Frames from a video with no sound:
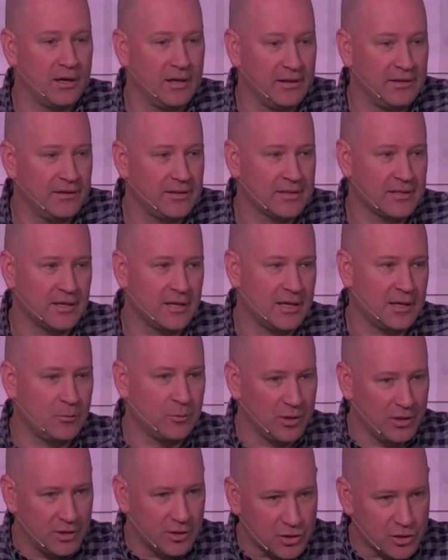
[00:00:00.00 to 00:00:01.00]
in the time
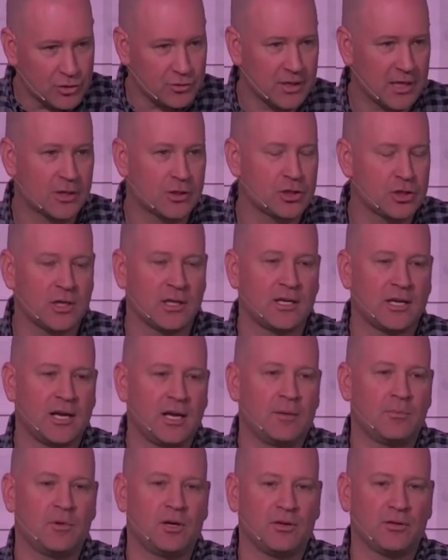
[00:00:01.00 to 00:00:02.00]
when destruction
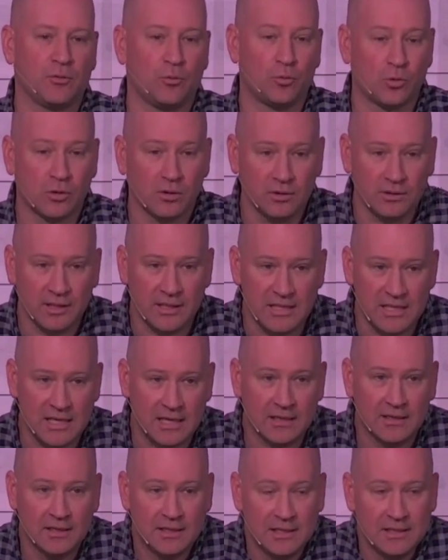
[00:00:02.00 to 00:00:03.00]
came on the world and yet